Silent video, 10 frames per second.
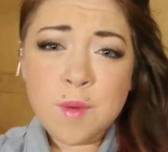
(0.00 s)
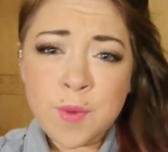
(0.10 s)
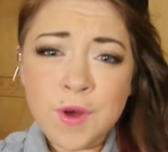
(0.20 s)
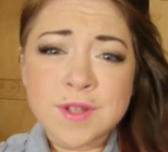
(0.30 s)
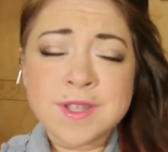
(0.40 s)

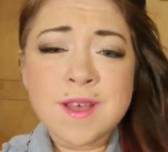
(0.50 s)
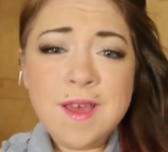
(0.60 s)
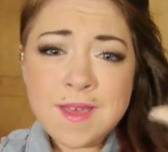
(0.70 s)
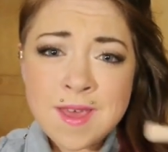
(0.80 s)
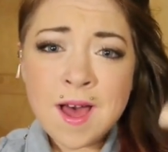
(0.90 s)
But
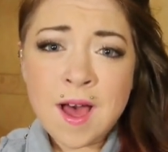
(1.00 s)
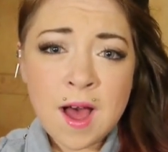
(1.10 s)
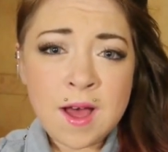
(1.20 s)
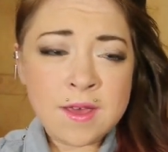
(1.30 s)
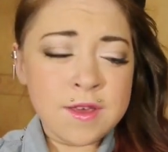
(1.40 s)
yeah,
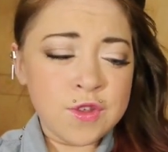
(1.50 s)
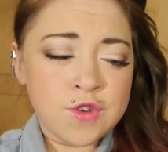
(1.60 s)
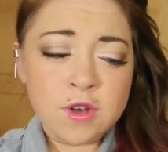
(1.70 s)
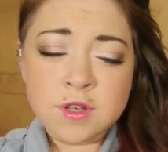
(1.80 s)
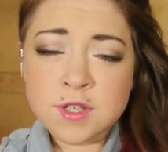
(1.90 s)
I
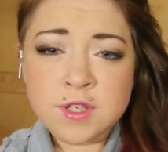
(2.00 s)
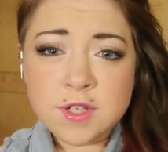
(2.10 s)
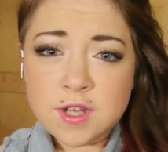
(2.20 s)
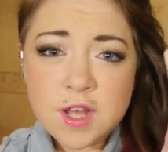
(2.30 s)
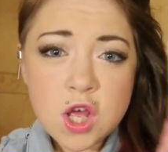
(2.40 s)

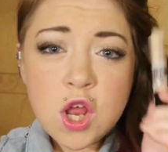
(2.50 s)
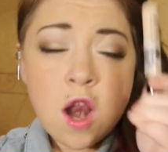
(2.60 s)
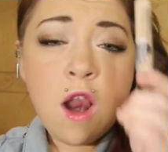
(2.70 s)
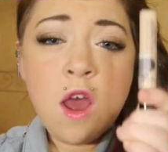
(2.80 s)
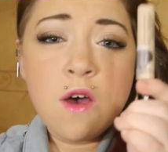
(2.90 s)
just
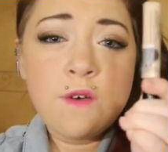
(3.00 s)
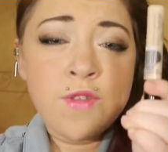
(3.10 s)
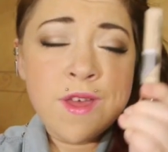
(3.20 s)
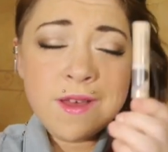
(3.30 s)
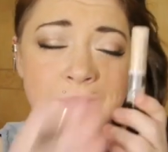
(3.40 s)

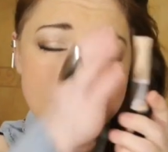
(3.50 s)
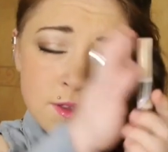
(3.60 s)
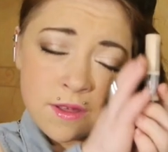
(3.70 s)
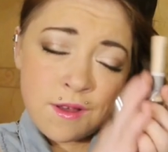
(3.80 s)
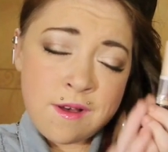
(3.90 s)
love
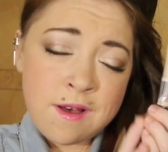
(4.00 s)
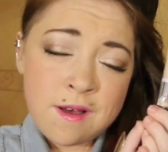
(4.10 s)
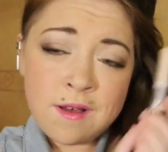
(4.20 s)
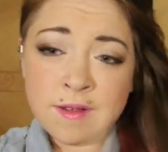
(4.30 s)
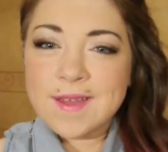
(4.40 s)
this.
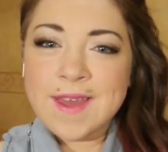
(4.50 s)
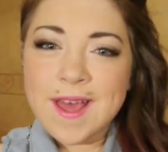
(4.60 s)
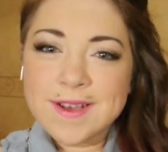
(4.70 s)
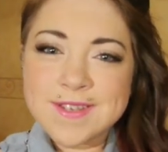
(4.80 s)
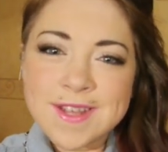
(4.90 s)
Oh.
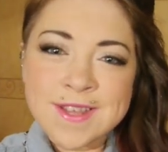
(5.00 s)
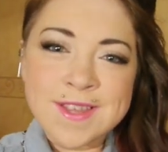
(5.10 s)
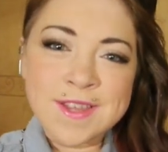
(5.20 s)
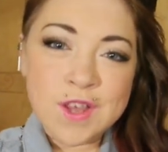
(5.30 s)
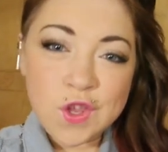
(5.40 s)
Next is
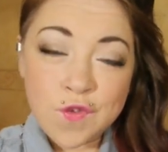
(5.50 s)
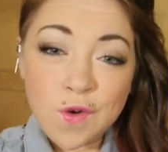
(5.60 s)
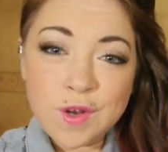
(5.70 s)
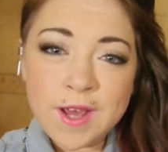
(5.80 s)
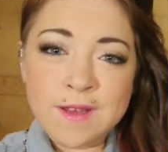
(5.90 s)
this
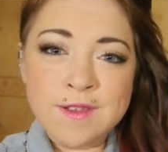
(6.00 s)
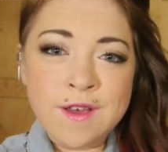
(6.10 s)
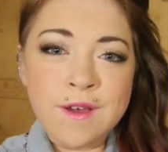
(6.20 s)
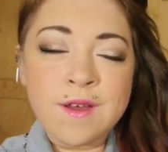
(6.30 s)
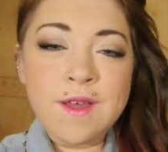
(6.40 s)

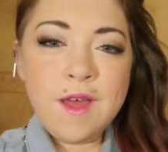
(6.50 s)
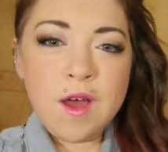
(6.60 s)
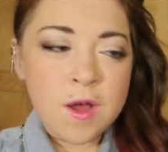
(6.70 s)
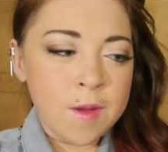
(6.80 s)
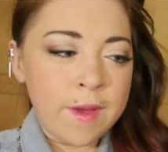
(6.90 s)
exfoliator, um,
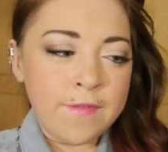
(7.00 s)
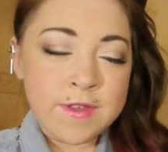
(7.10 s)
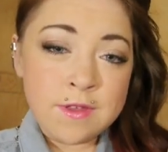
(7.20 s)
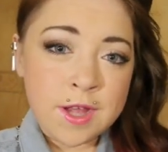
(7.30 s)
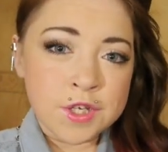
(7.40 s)
and
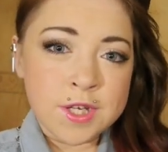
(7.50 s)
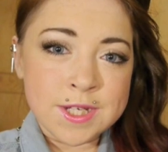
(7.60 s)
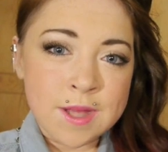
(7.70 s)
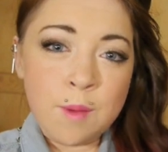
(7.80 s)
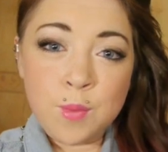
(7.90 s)
this is actually
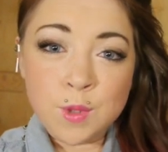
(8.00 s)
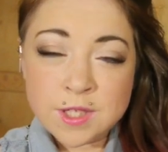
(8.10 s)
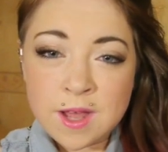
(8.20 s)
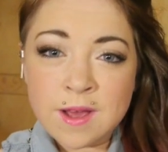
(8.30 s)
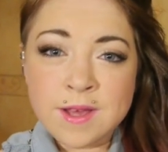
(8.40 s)
a sample
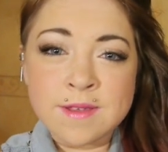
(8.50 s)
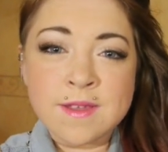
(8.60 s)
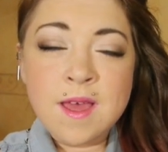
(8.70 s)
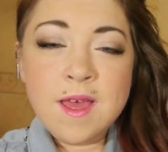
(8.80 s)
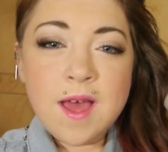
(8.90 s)
size.